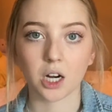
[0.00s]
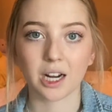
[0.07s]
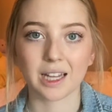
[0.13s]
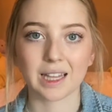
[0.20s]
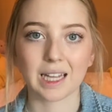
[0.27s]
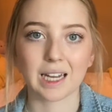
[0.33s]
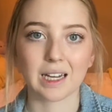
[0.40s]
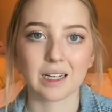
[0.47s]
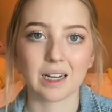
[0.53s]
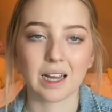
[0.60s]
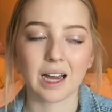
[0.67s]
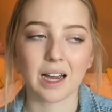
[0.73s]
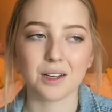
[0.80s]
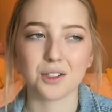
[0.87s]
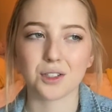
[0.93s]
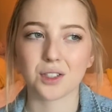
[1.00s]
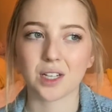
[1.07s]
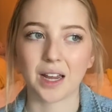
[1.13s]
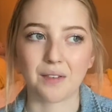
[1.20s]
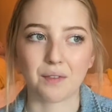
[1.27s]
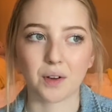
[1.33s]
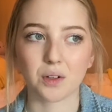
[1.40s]
and then I
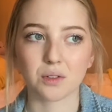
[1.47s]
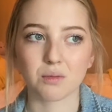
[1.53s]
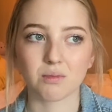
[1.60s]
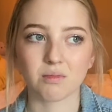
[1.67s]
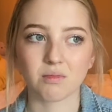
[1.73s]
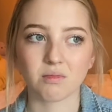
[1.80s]
felt